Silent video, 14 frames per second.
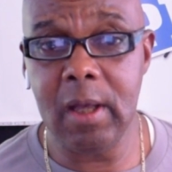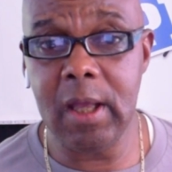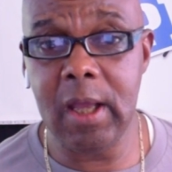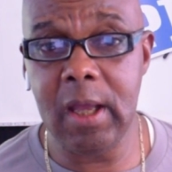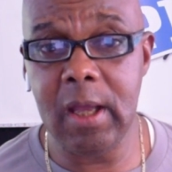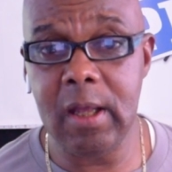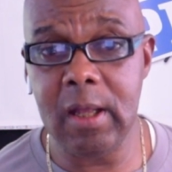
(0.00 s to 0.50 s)

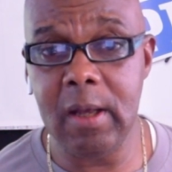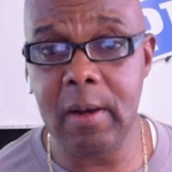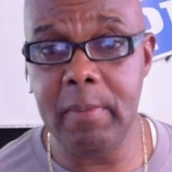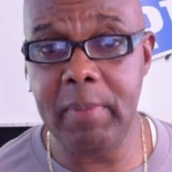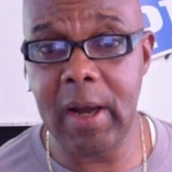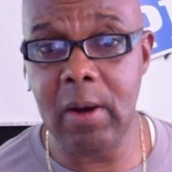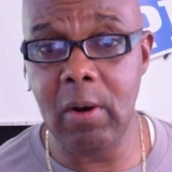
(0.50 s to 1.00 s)

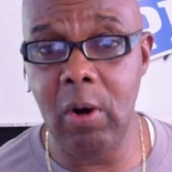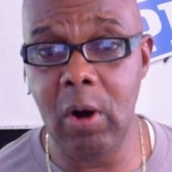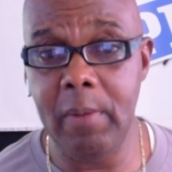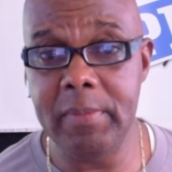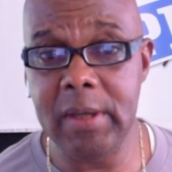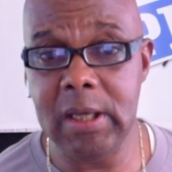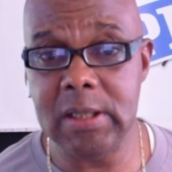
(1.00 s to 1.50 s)
And by
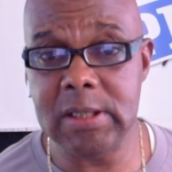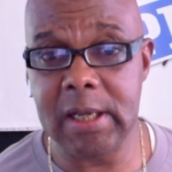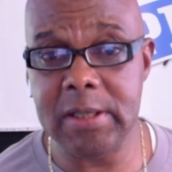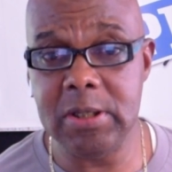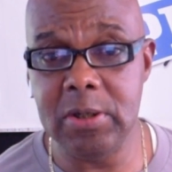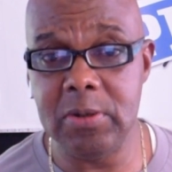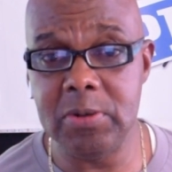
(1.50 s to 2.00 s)
all means, I
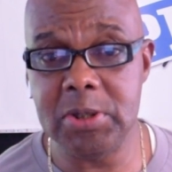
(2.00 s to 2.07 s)
do.